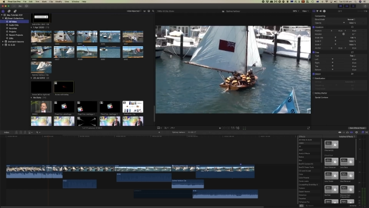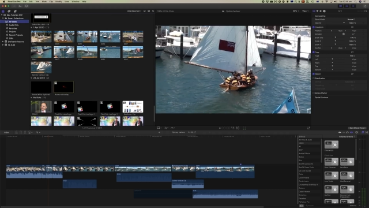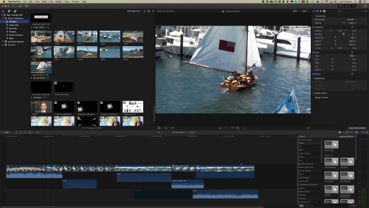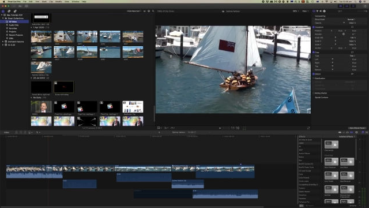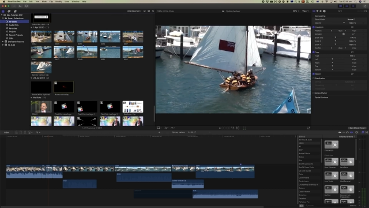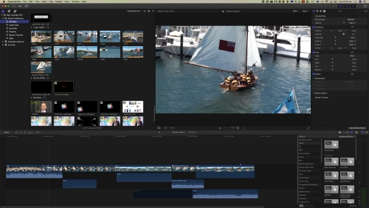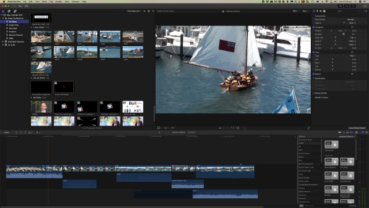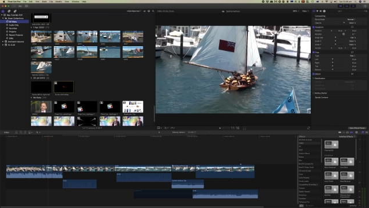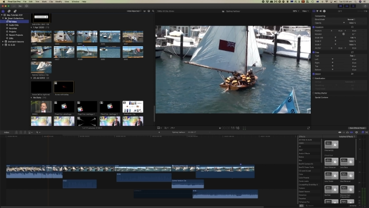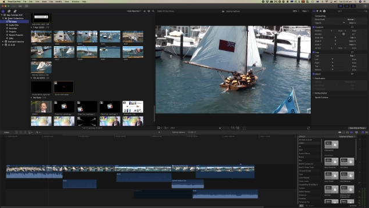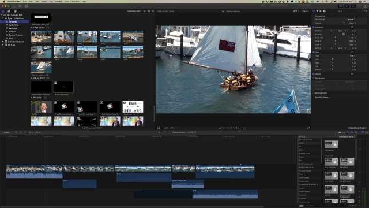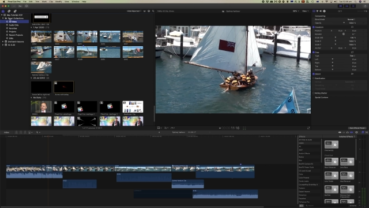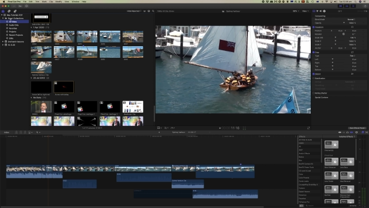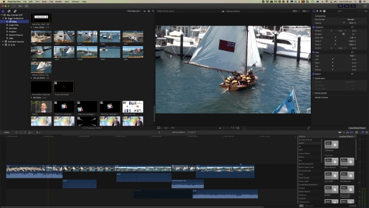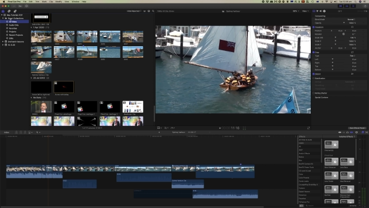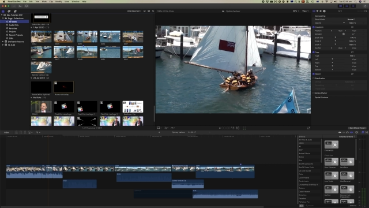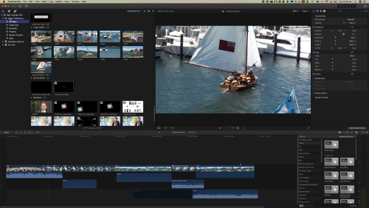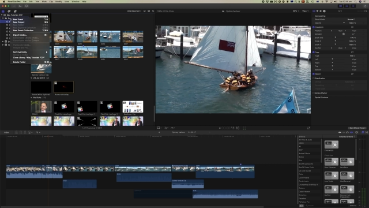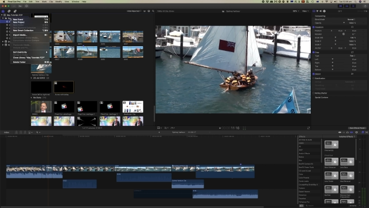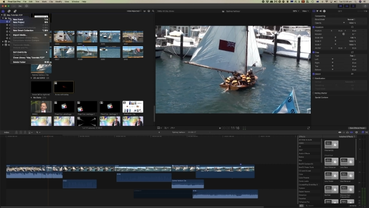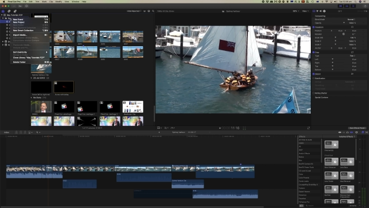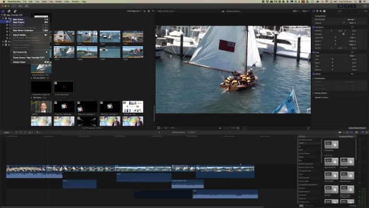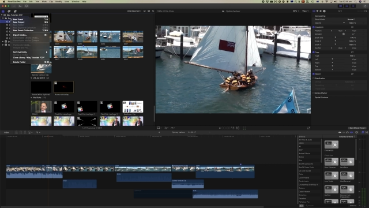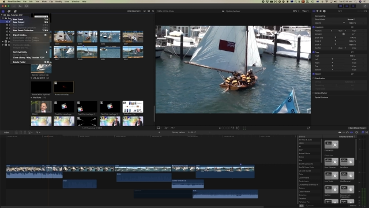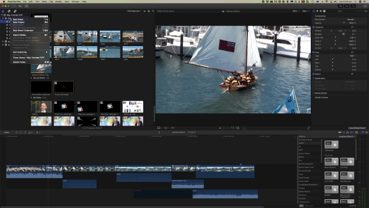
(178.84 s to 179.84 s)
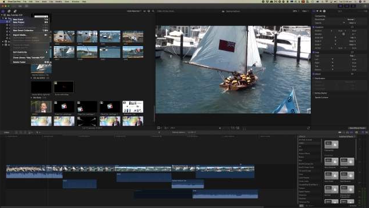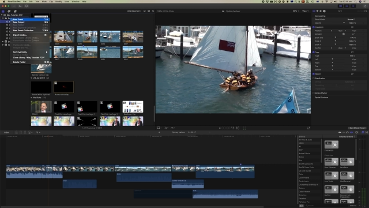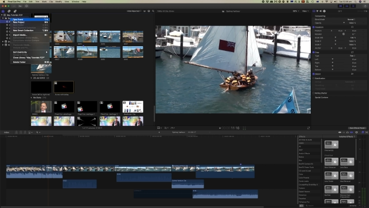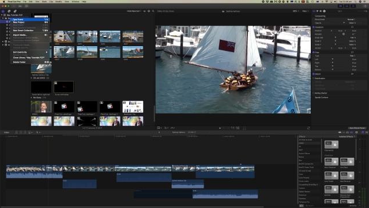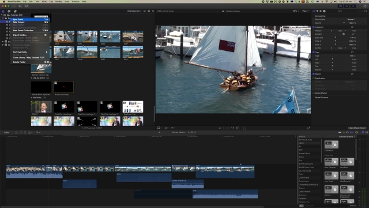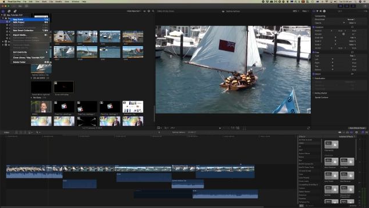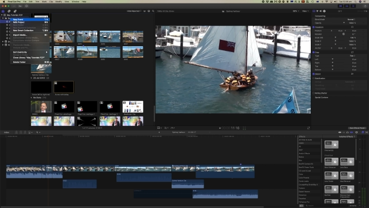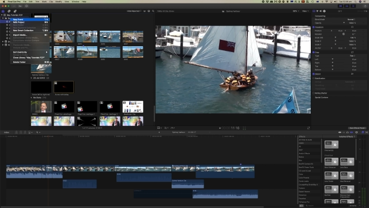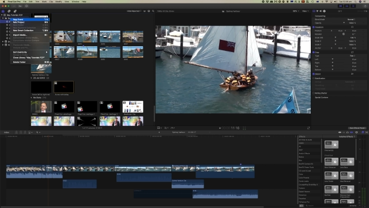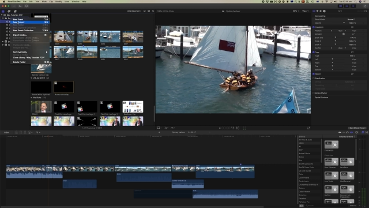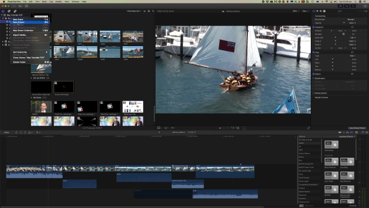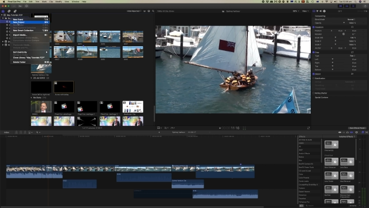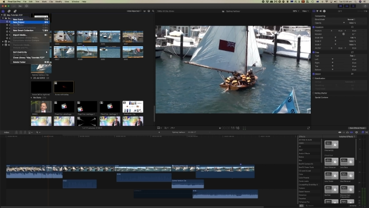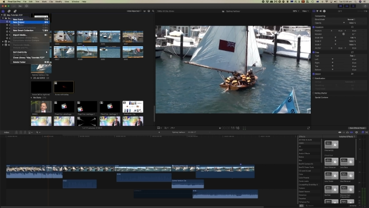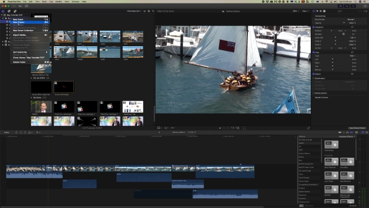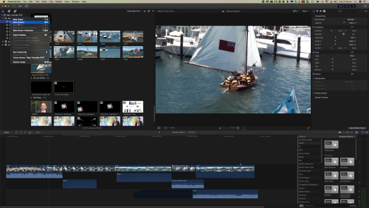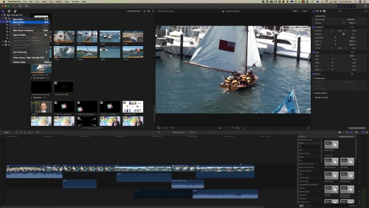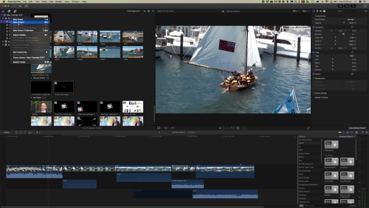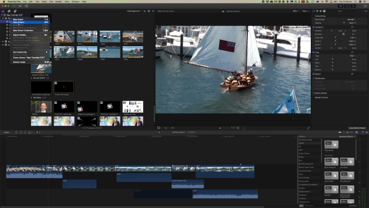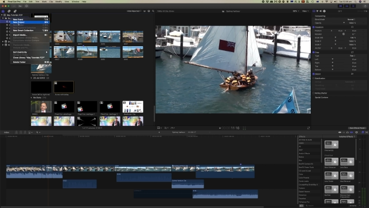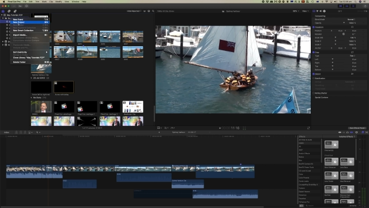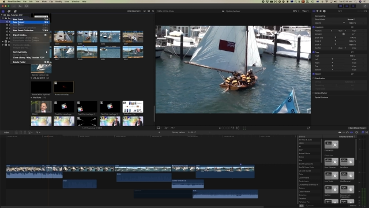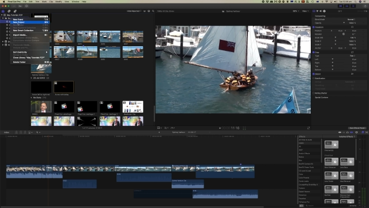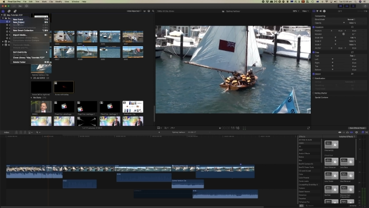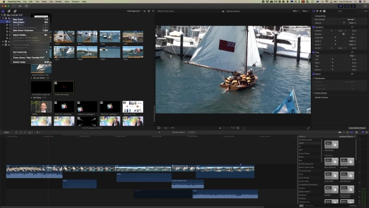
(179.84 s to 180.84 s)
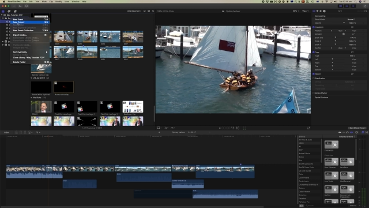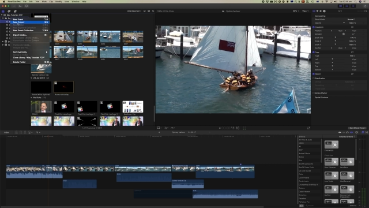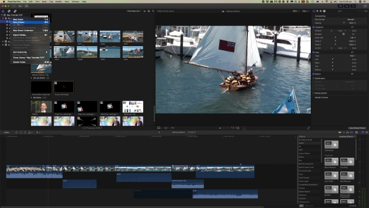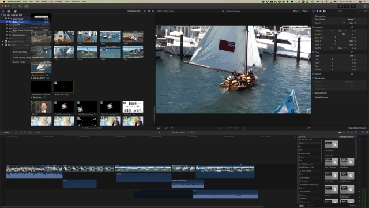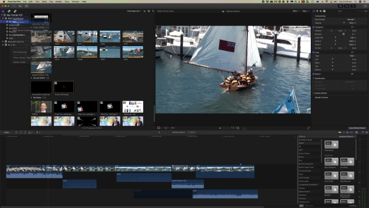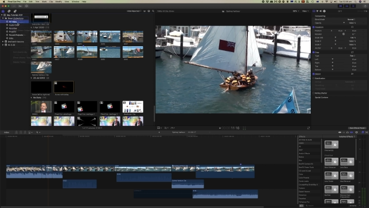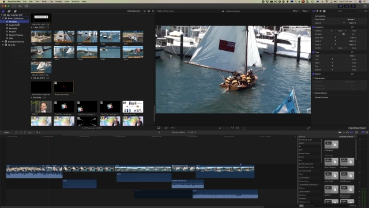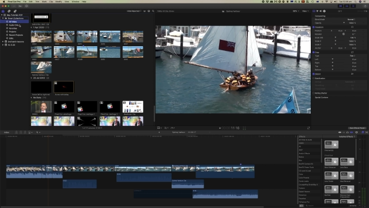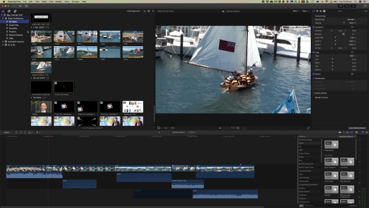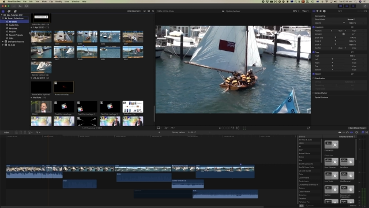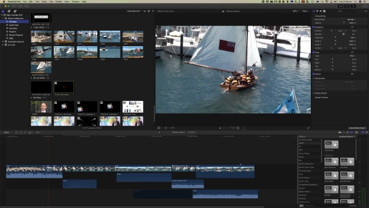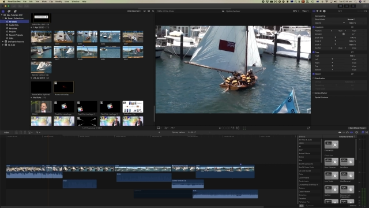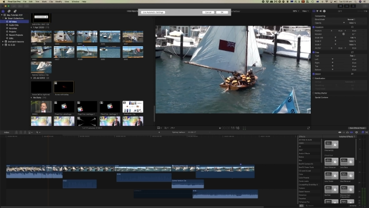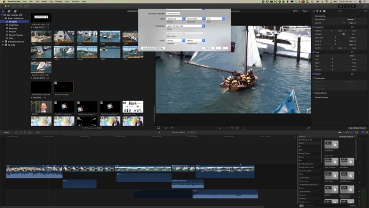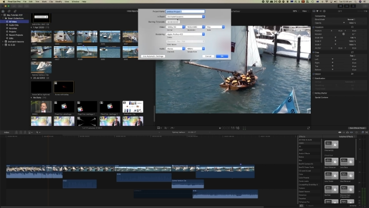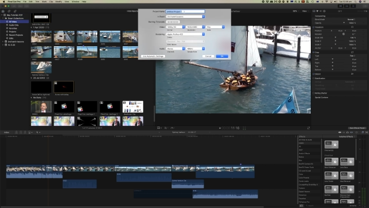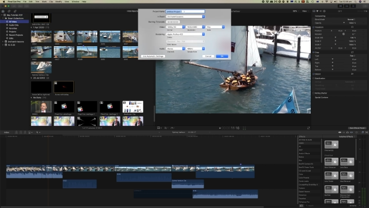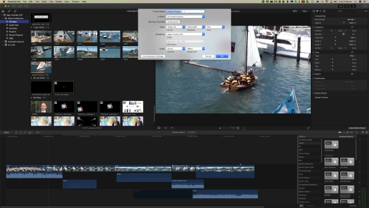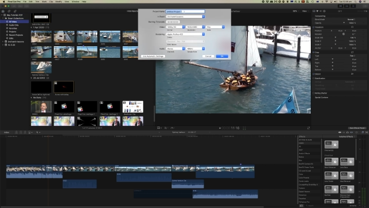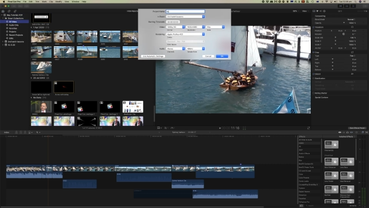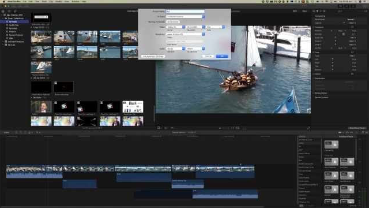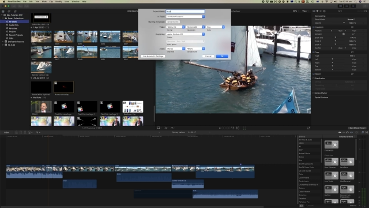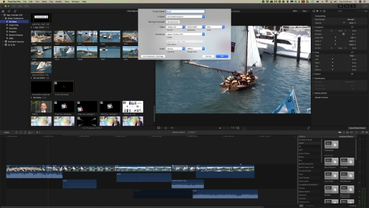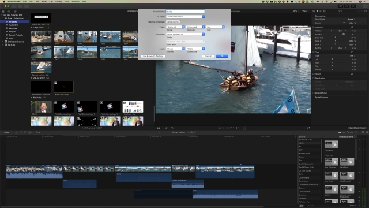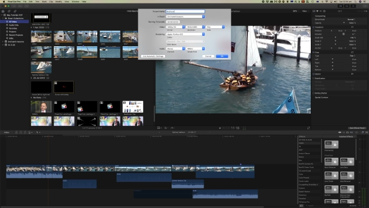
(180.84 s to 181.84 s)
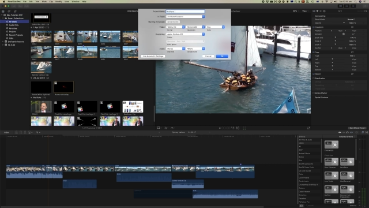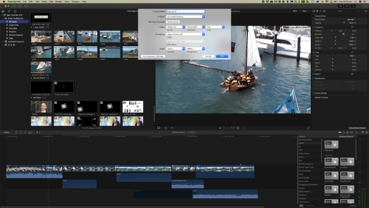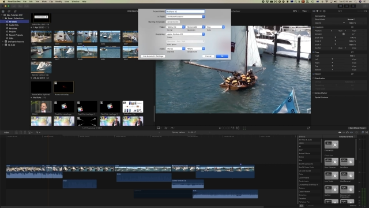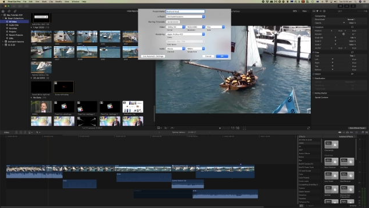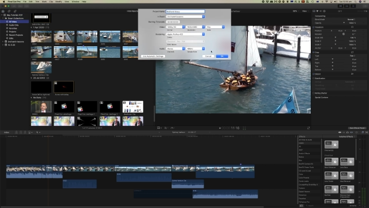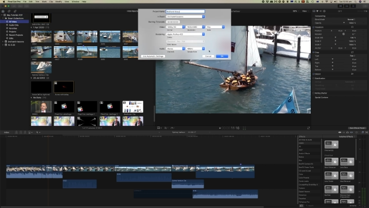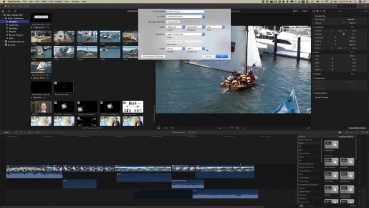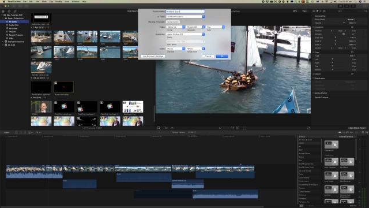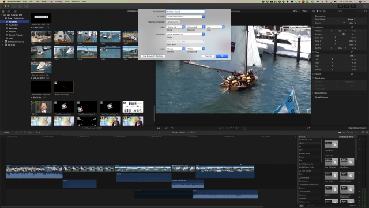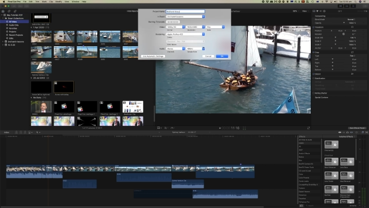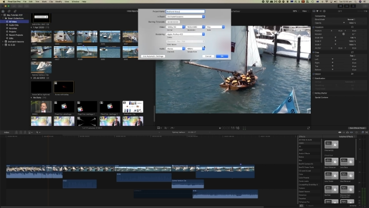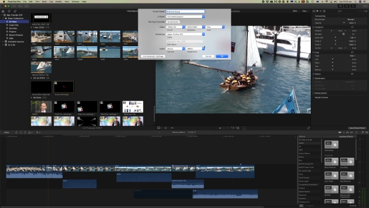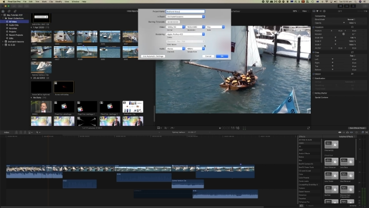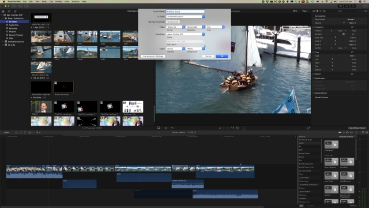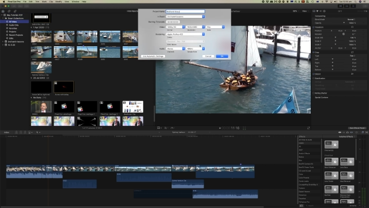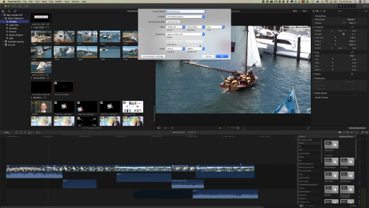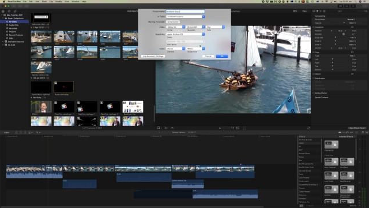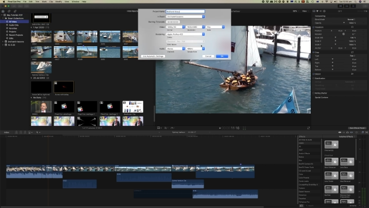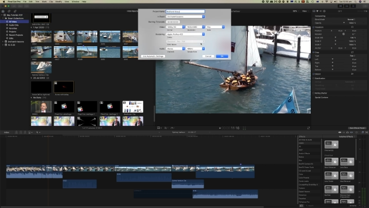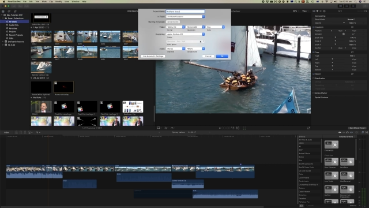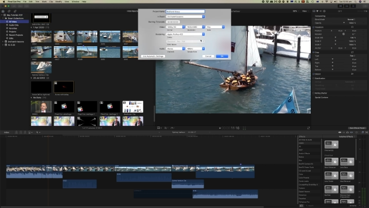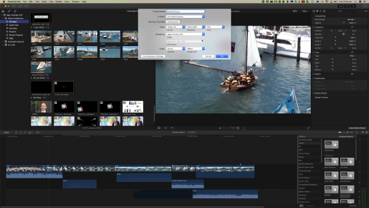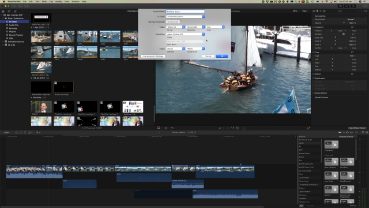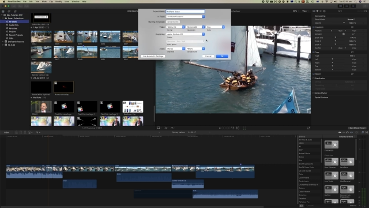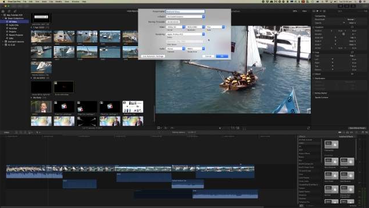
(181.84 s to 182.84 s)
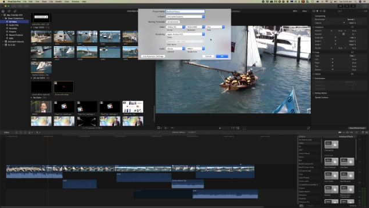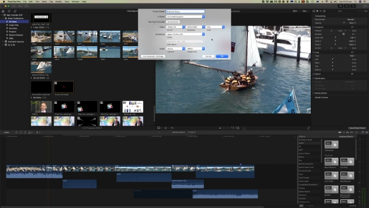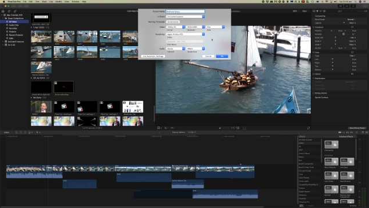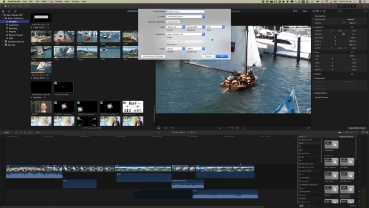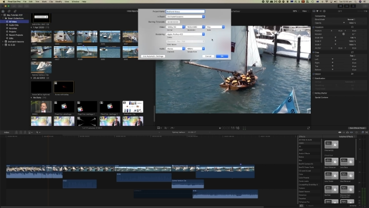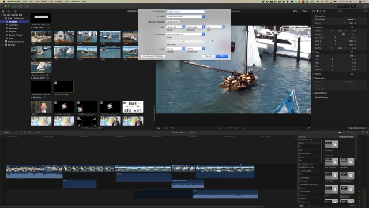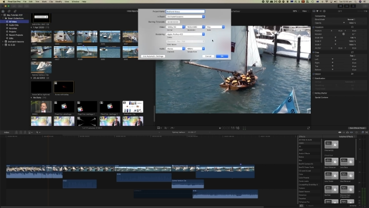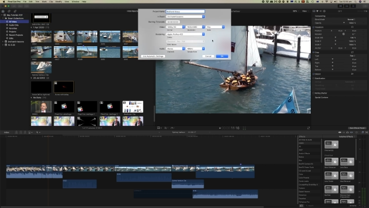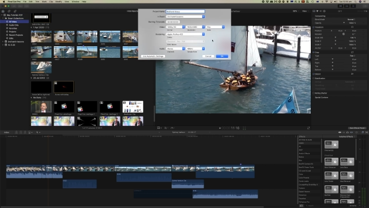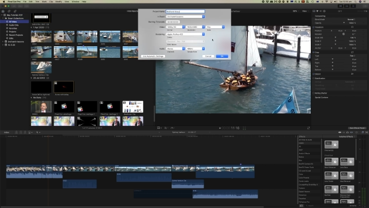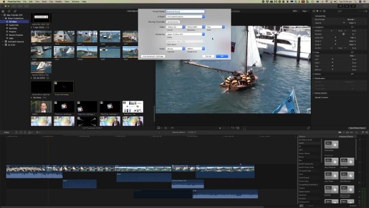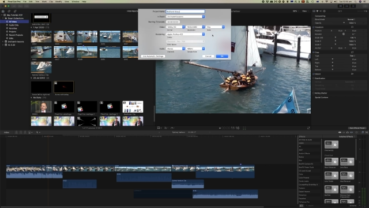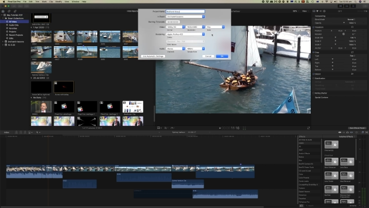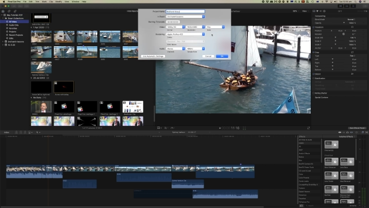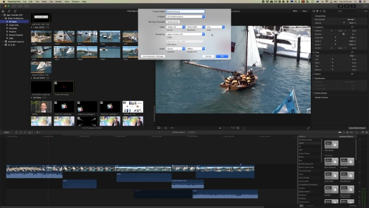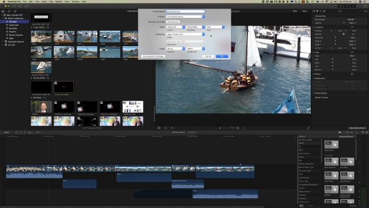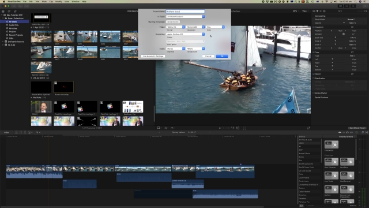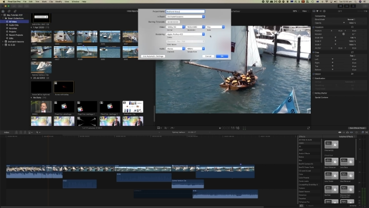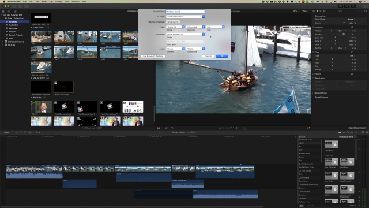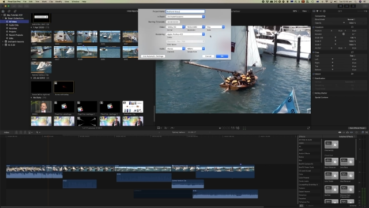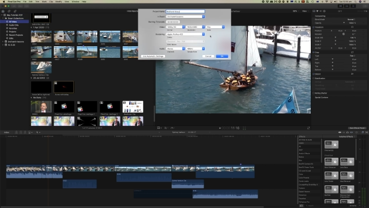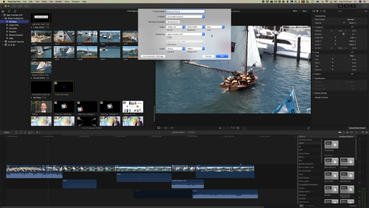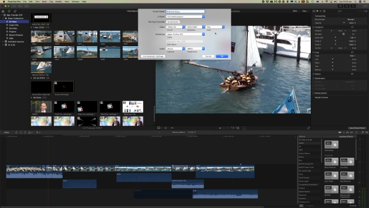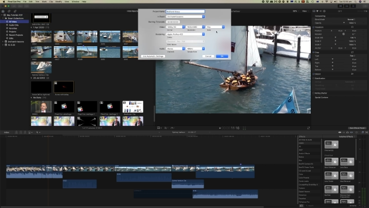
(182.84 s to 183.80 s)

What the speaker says: Nobody's mouth can be seen.